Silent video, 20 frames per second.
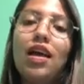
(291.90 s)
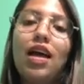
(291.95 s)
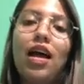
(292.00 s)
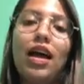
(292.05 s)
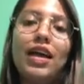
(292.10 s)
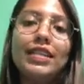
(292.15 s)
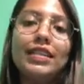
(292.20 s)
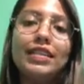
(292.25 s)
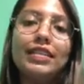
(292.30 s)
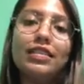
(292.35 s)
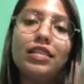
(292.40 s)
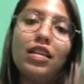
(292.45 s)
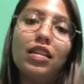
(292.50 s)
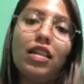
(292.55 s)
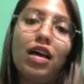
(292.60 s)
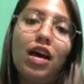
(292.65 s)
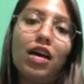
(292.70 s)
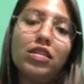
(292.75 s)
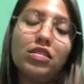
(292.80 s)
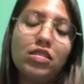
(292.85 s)
And then the
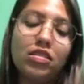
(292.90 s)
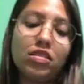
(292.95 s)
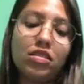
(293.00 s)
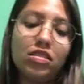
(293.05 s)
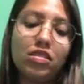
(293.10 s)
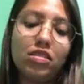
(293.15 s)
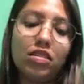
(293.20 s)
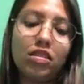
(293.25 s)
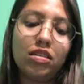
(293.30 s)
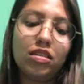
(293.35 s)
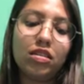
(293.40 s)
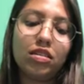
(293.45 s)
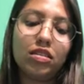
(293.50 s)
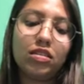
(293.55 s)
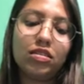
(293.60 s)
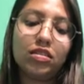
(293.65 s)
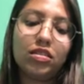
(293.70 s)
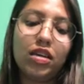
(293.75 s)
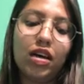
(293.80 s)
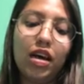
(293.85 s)
last
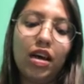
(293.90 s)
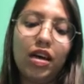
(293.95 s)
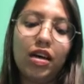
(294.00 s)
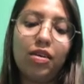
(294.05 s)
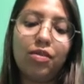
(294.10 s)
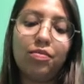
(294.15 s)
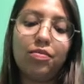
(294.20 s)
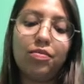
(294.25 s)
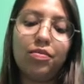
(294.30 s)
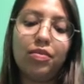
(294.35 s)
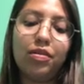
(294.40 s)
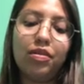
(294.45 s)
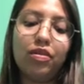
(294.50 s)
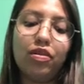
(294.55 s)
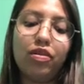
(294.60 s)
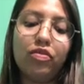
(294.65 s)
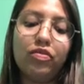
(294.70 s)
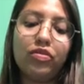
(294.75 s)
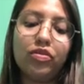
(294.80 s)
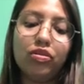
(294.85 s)
type
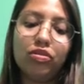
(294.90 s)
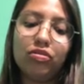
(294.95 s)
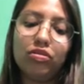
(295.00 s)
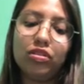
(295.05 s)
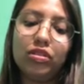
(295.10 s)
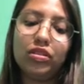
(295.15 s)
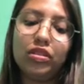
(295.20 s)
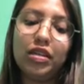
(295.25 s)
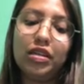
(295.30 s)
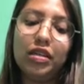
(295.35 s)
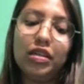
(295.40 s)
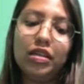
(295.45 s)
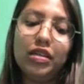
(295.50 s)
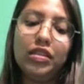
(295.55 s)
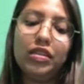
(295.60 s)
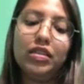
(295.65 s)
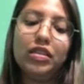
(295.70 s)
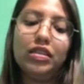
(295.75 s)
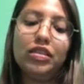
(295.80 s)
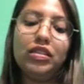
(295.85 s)
of suicide
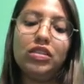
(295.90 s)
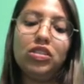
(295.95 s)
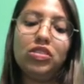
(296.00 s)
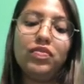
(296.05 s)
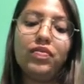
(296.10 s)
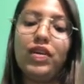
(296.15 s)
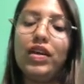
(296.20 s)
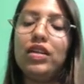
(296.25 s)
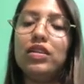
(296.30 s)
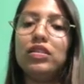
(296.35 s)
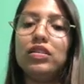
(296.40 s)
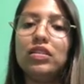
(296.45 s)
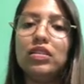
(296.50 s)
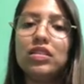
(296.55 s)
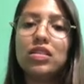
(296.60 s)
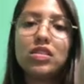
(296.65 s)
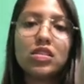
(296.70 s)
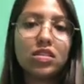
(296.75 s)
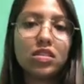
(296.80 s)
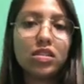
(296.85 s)
is
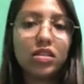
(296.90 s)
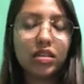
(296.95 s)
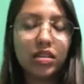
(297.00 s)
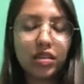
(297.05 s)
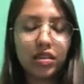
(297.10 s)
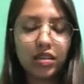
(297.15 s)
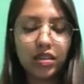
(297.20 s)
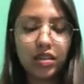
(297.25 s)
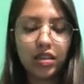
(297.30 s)
fatalistic,